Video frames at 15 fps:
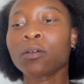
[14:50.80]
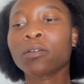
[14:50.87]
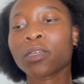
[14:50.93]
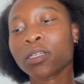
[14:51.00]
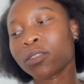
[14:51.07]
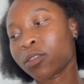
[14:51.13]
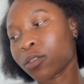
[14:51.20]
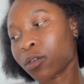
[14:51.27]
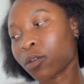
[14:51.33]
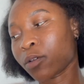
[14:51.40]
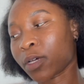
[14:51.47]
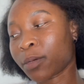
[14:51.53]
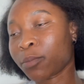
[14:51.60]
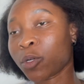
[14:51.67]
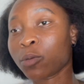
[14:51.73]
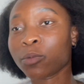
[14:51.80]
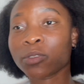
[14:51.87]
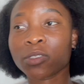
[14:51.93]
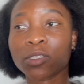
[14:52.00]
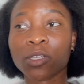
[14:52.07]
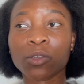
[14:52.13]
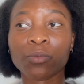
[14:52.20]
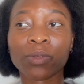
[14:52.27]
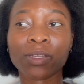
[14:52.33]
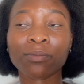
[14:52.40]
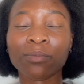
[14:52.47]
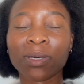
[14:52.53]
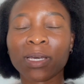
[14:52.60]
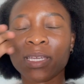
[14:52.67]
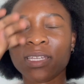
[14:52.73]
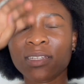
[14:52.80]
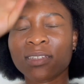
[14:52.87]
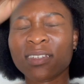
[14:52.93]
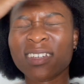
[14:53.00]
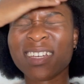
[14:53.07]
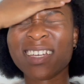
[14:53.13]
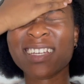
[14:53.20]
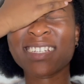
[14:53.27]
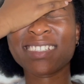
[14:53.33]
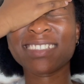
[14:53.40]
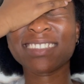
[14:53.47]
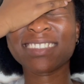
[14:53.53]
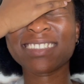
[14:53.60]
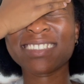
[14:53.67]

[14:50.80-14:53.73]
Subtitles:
Okay, so I'm almost done with mine, and